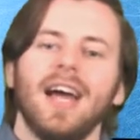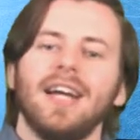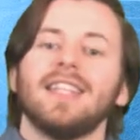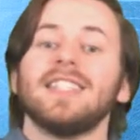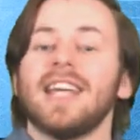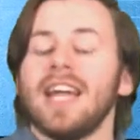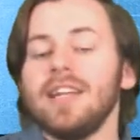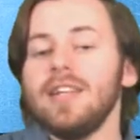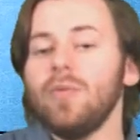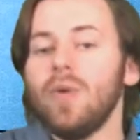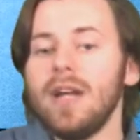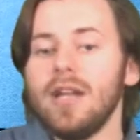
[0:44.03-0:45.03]
This
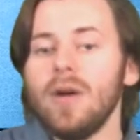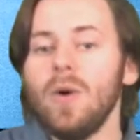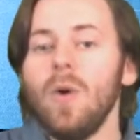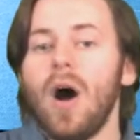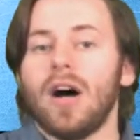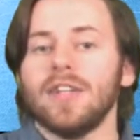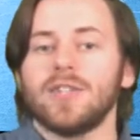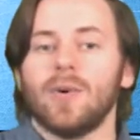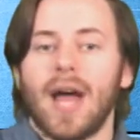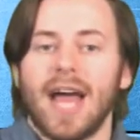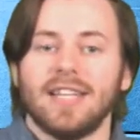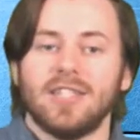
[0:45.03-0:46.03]
handy radio also
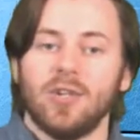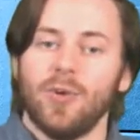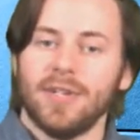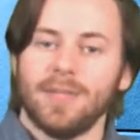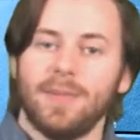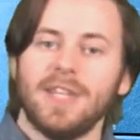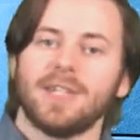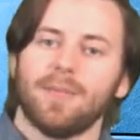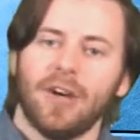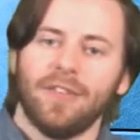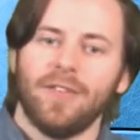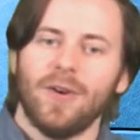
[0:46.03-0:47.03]
has USB
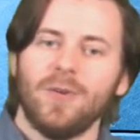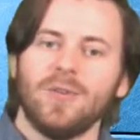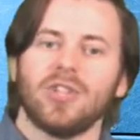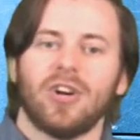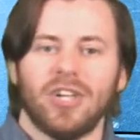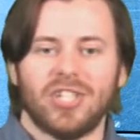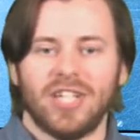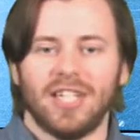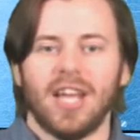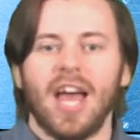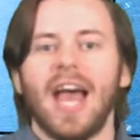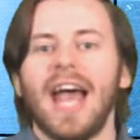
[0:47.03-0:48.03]
smartphone
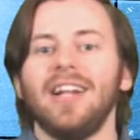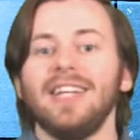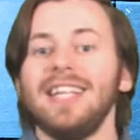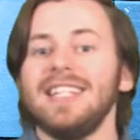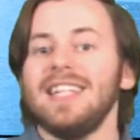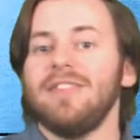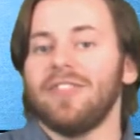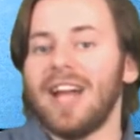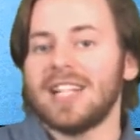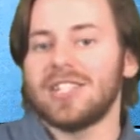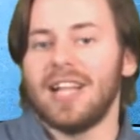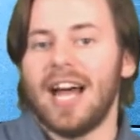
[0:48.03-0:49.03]
charging, LED
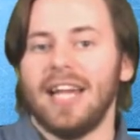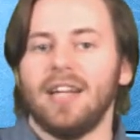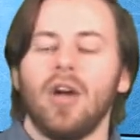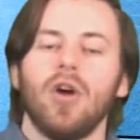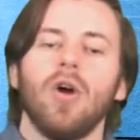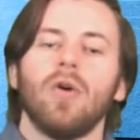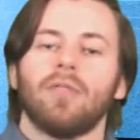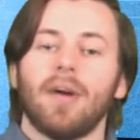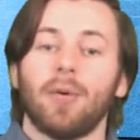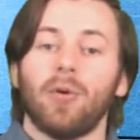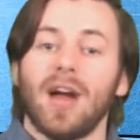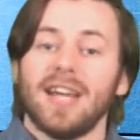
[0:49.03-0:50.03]
flashlight,
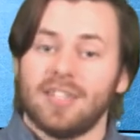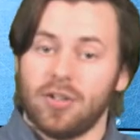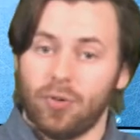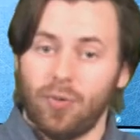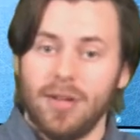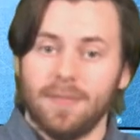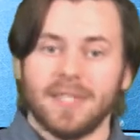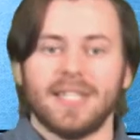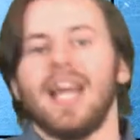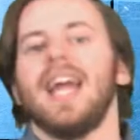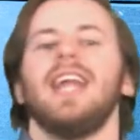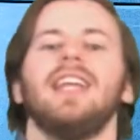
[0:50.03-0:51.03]
rubberized grips,
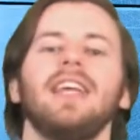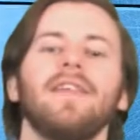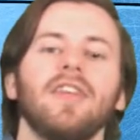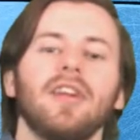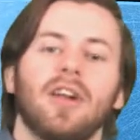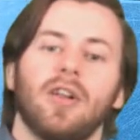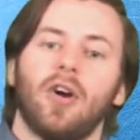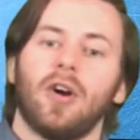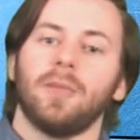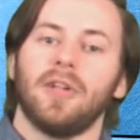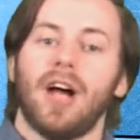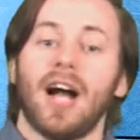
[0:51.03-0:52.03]
and even an
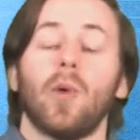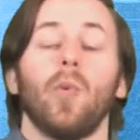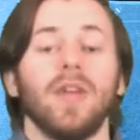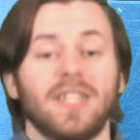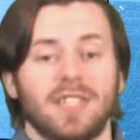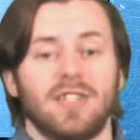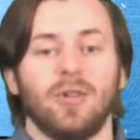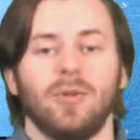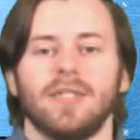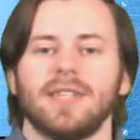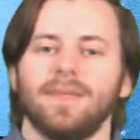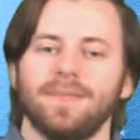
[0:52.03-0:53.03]
alarm clock with
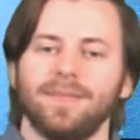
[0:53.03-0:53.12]
snooze.